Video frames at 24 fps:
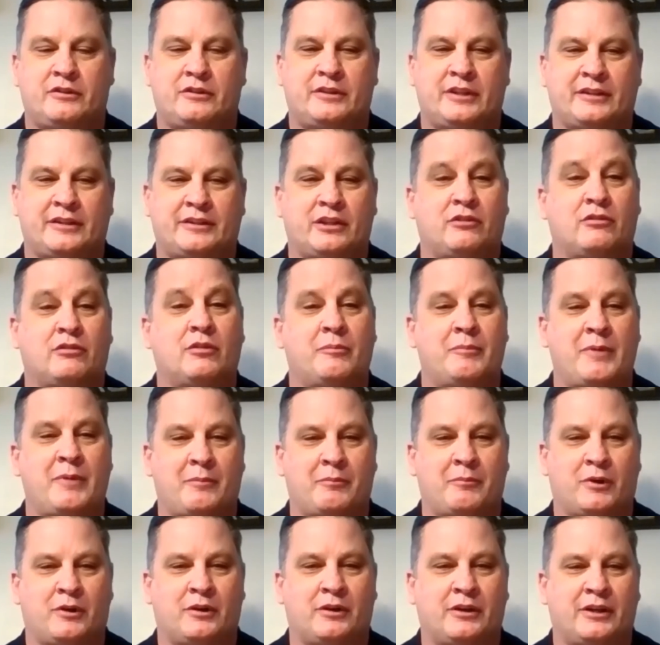that they'll
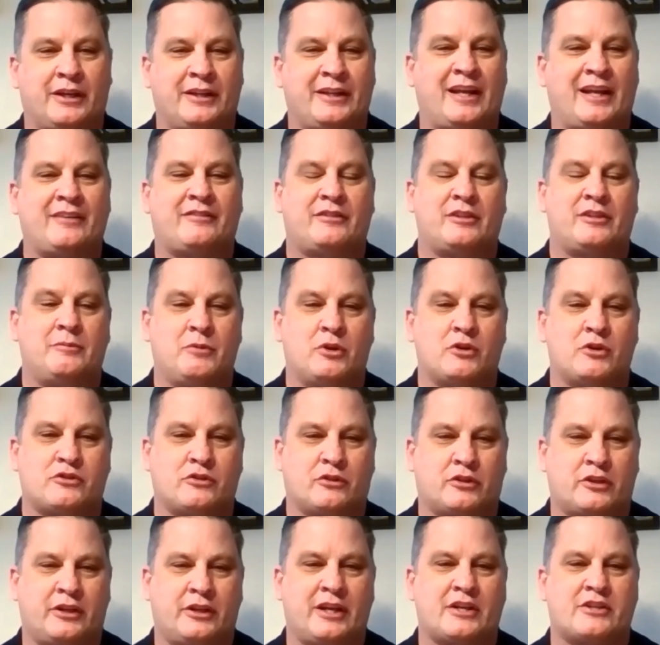remember, and that's the emotional
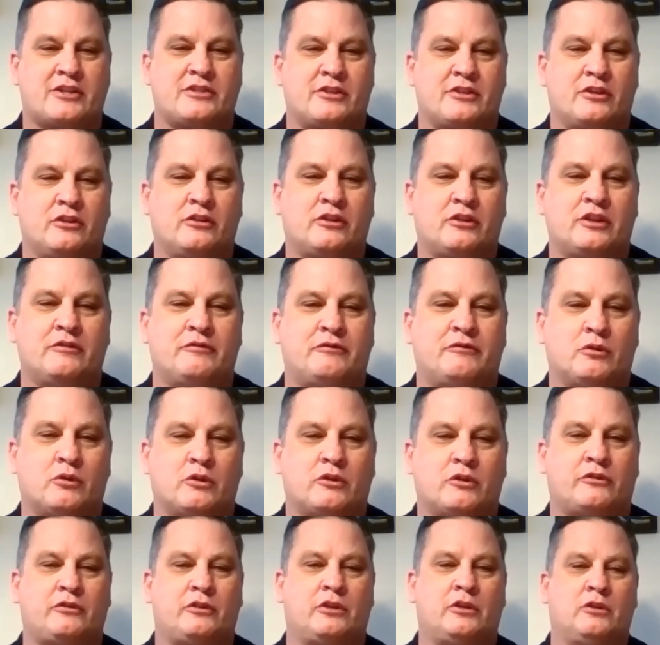connection that you're looking for.
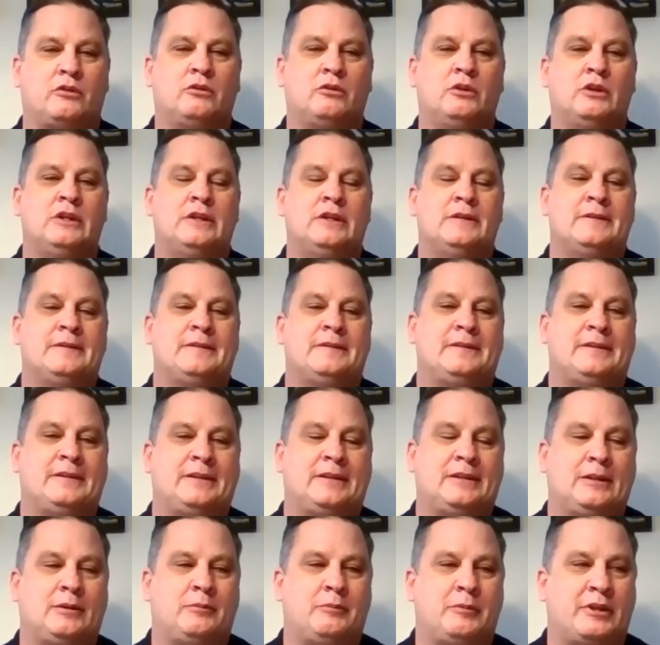So
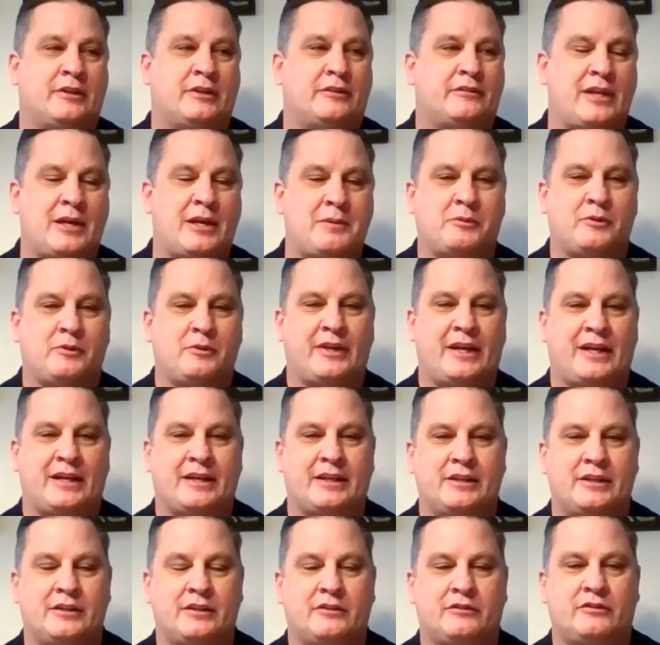an example of that
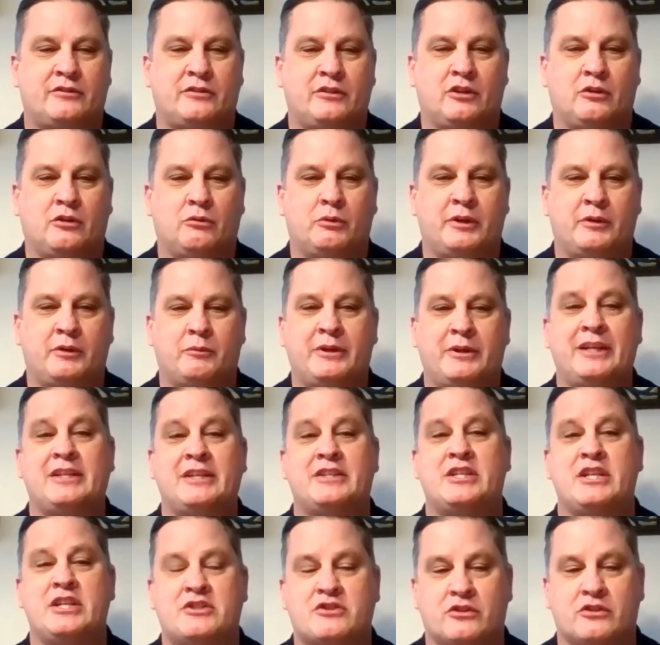is, you know, we need
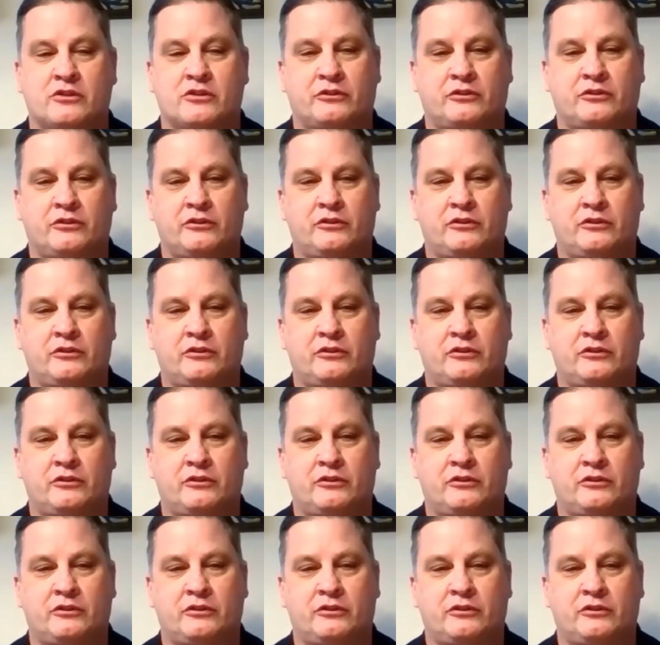teachers.